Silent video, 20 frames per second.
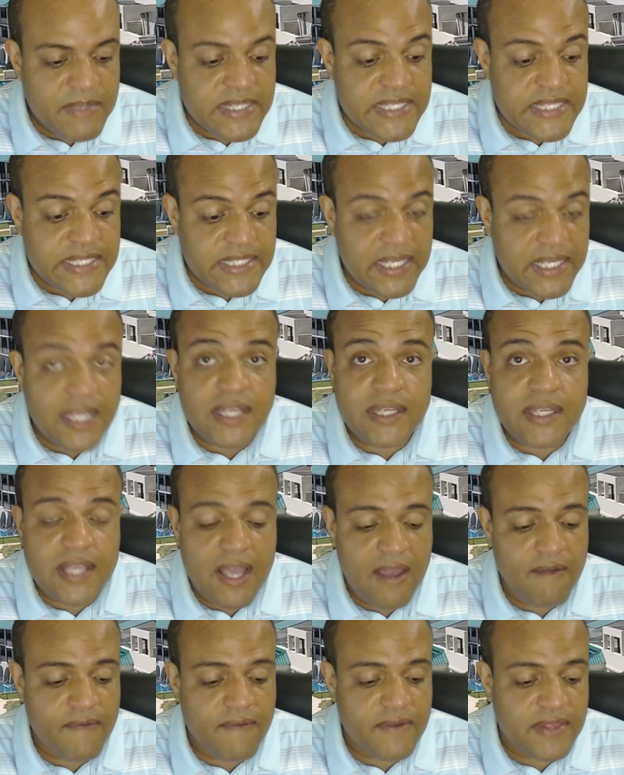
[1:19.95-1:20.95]
and skin
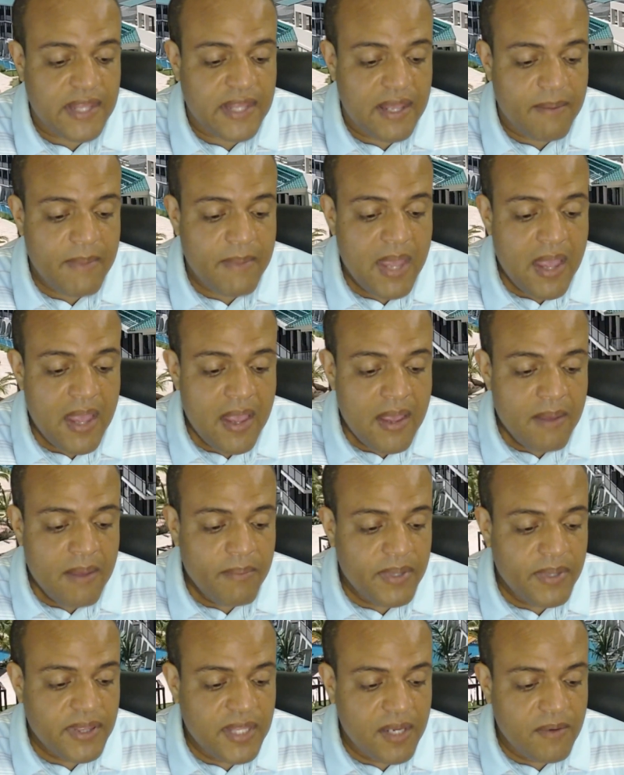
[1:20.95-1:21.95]
covered them,
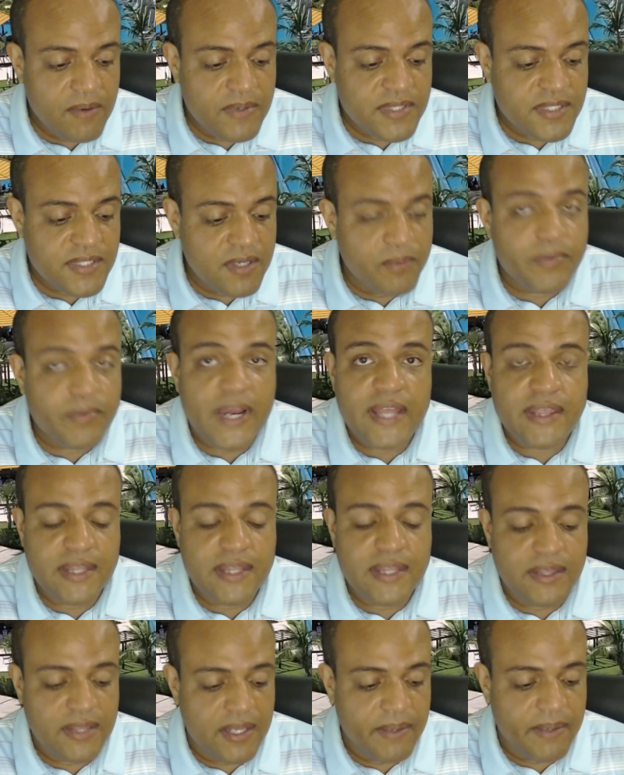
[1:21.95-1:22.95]
but there was no breath
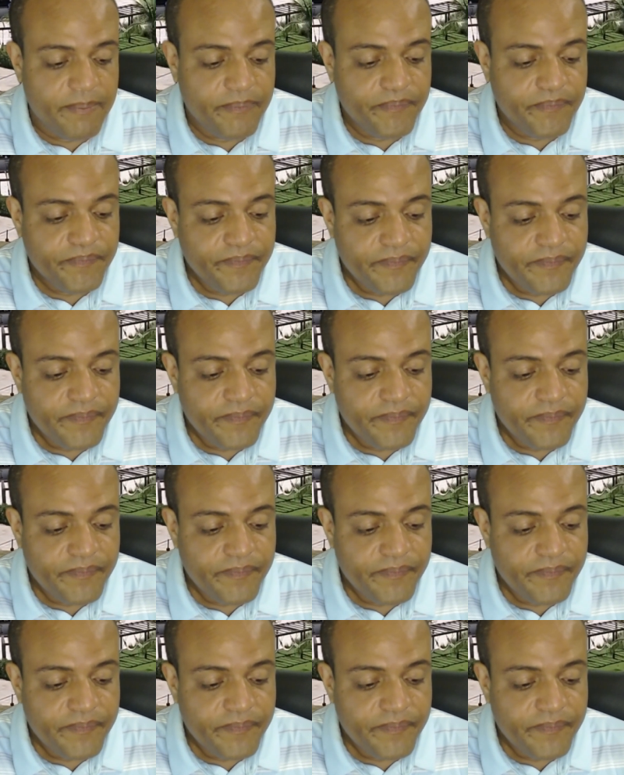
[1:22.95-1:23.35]
in them.